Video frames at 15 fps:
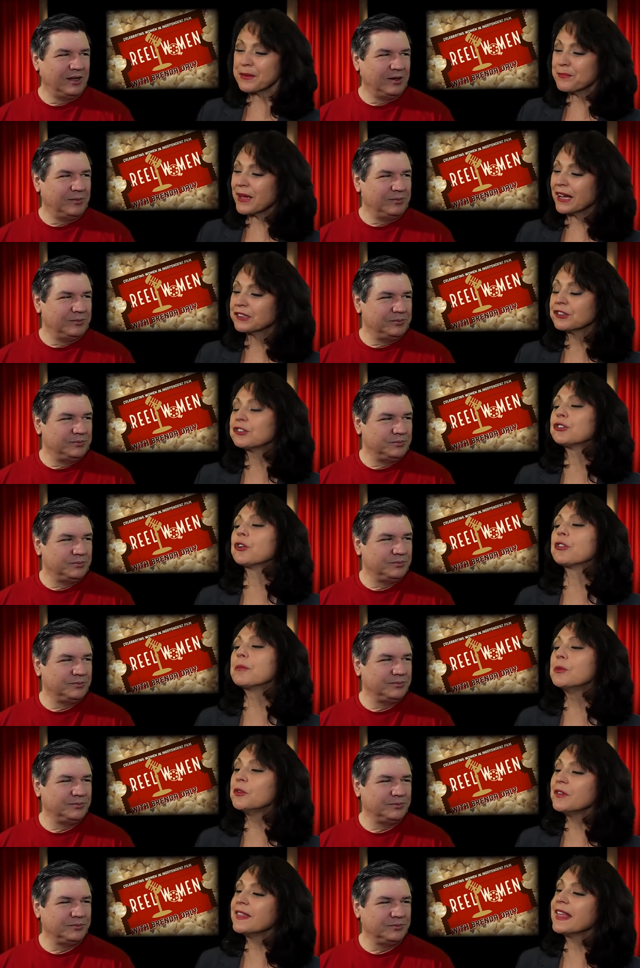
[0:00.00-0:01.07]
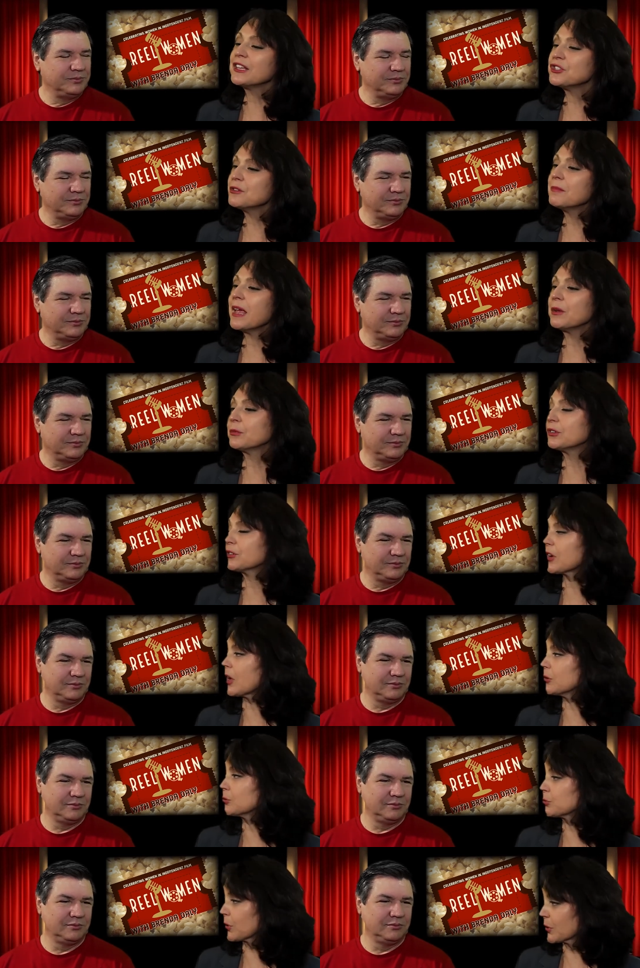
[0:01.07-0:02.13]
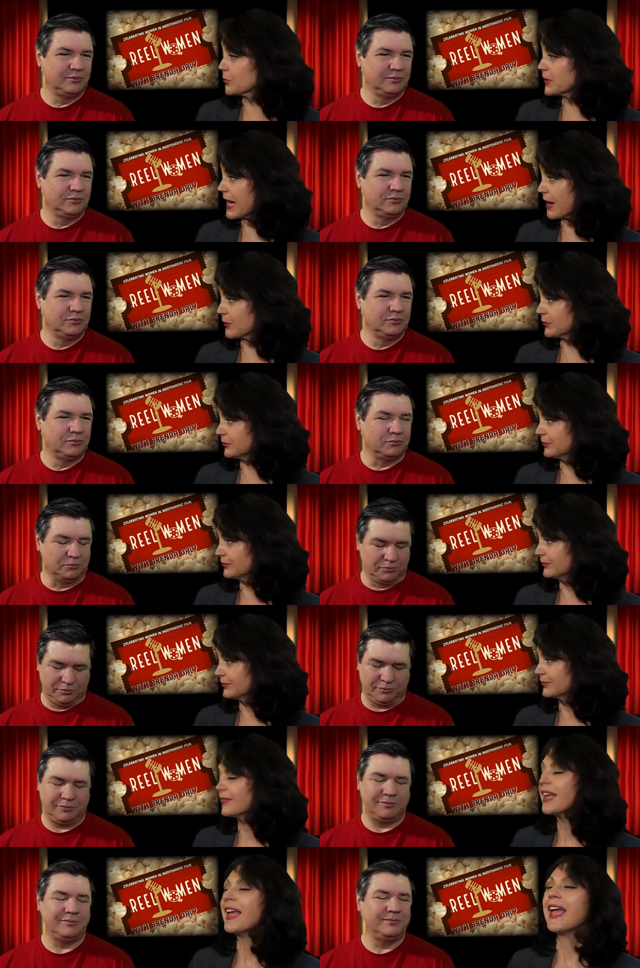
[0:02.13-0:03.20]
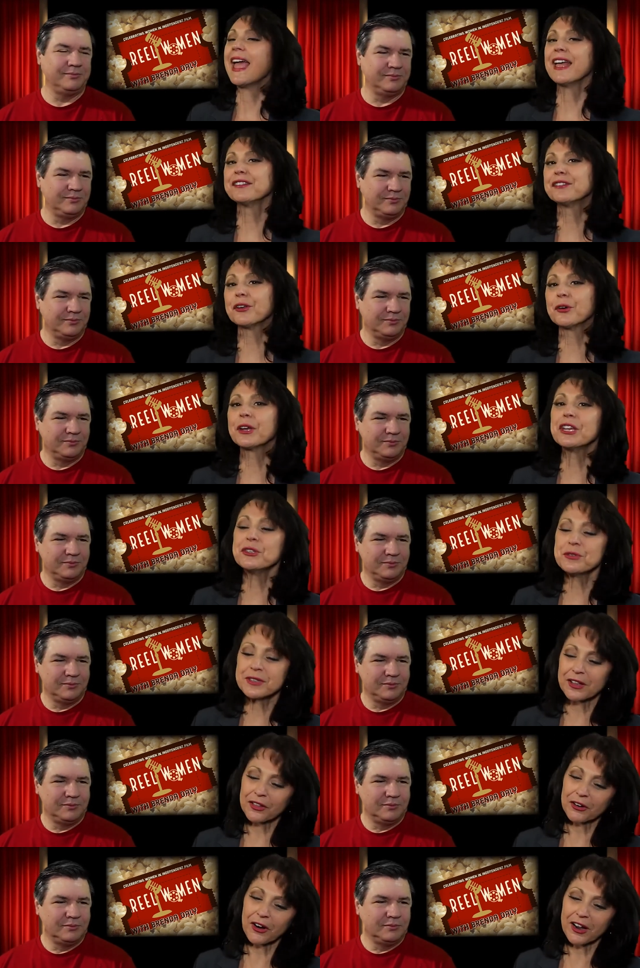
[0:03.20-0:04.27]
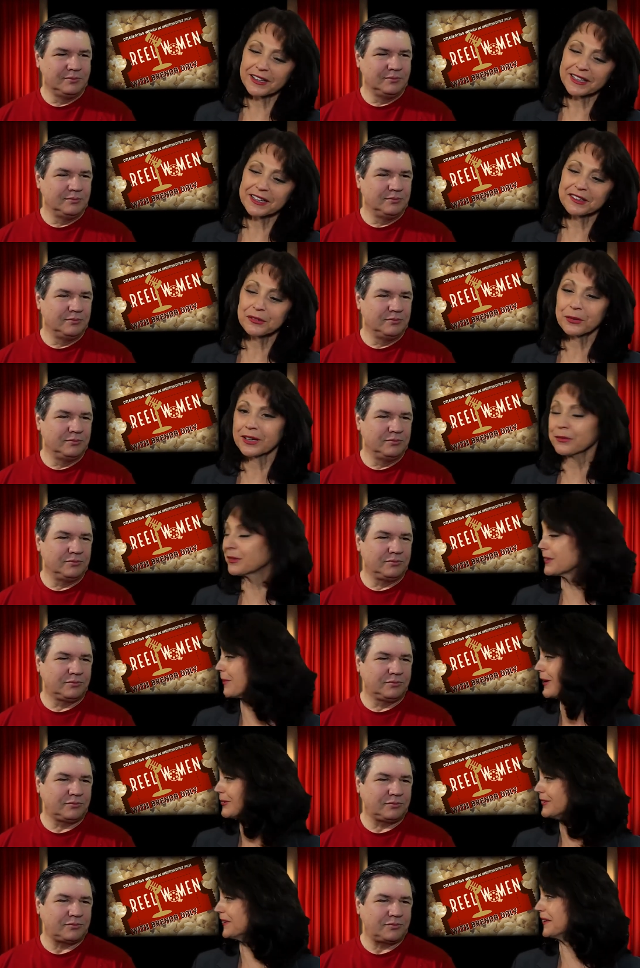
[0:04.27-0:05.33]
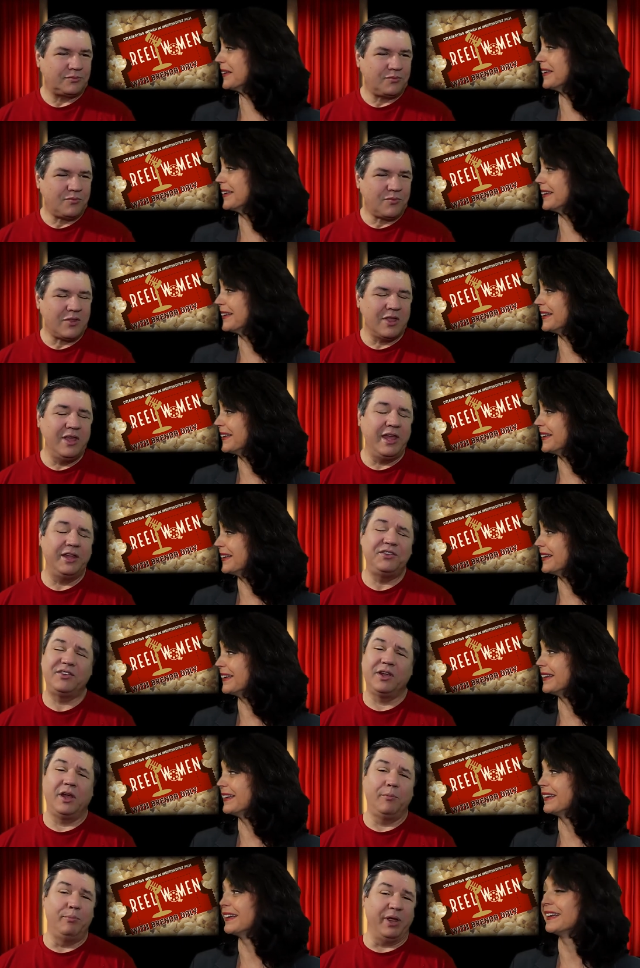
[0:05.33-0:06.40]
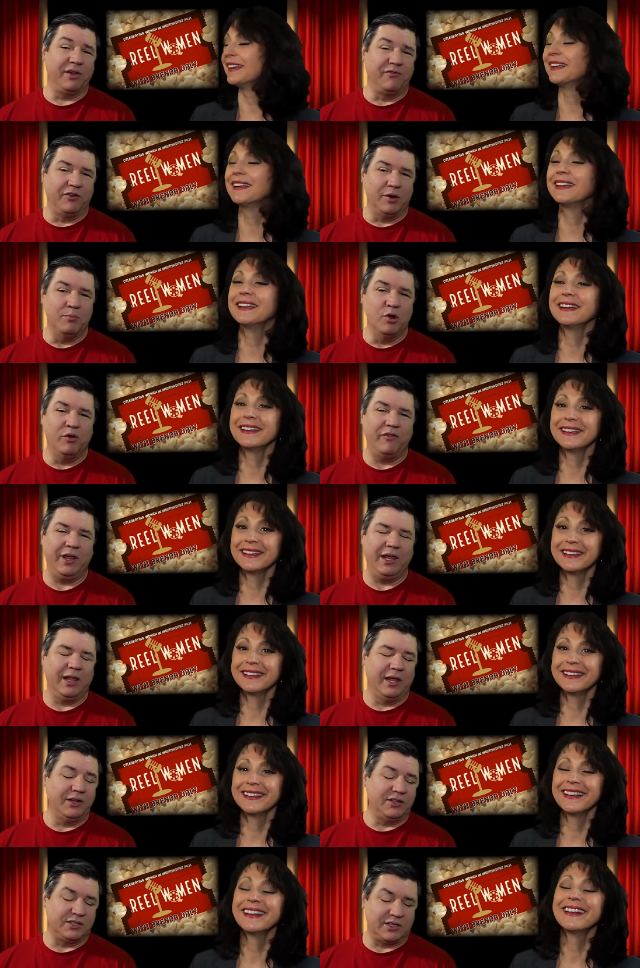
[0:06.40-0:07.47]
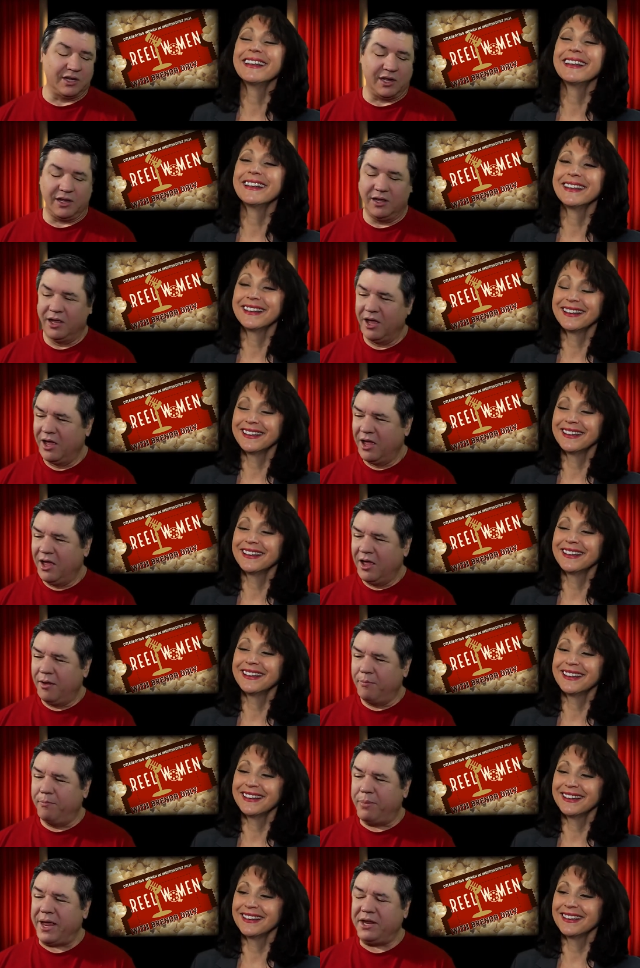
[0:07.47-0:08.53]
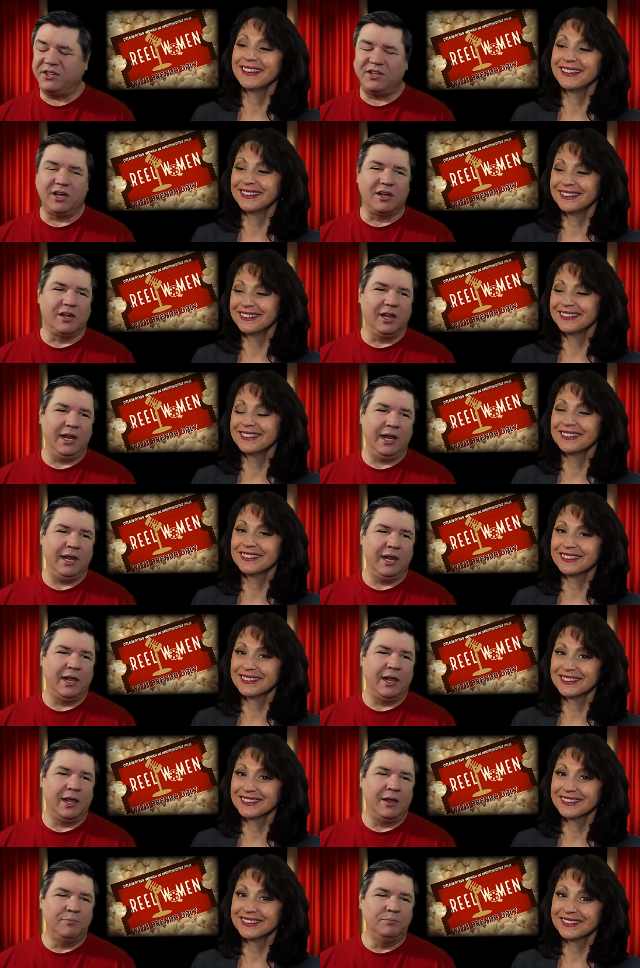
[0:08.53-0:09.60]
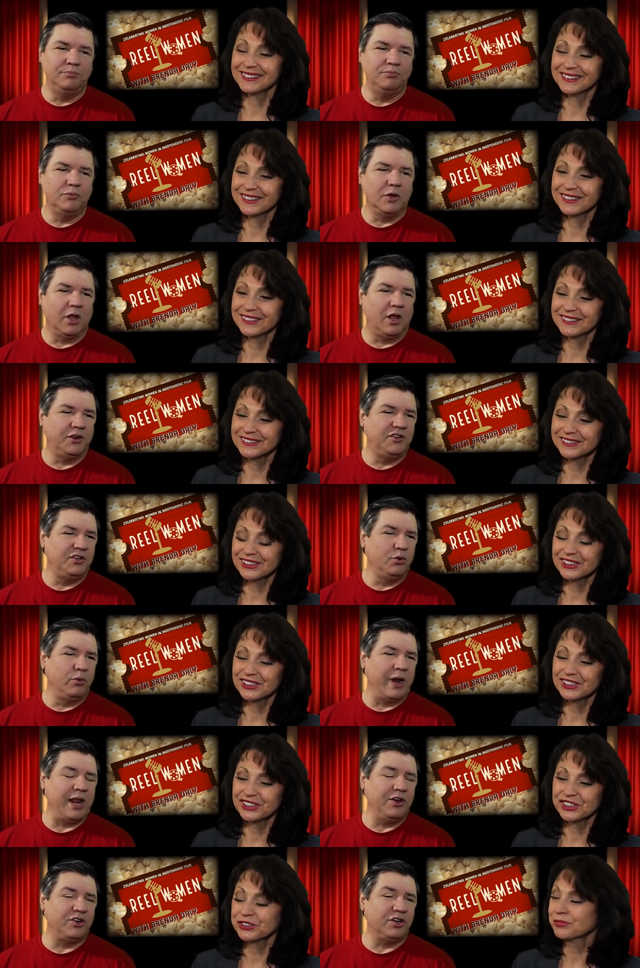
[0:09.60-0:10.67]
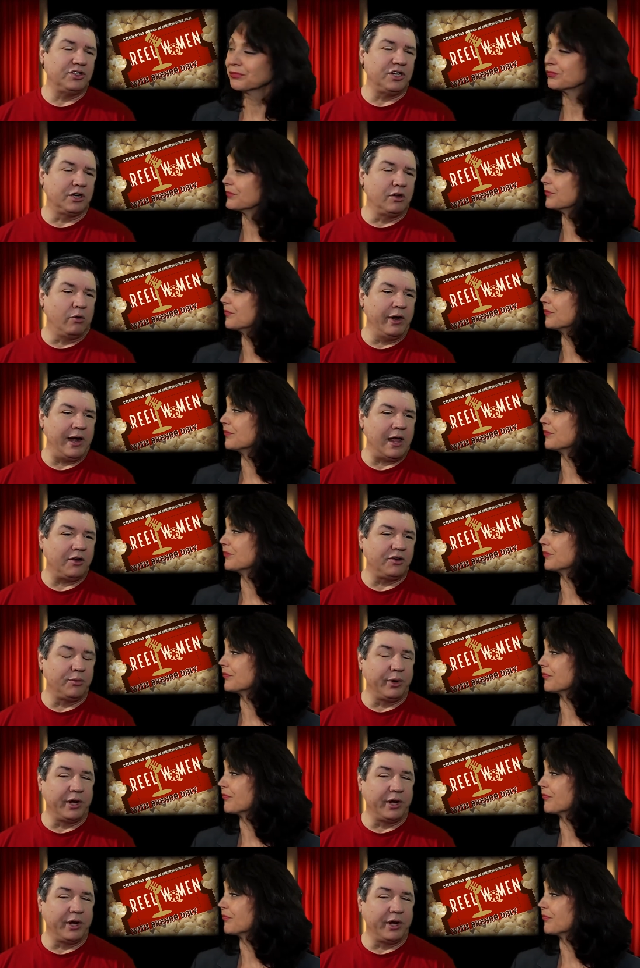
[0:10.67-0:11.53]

Speaker 1: get back to so the movie that you made was called Drone Down, mm-hmm. and so can you tell our audience what it was about?
Speaker 2: It's a Bigfoot movie. It's uh, basically um, uh, two rangers are going out to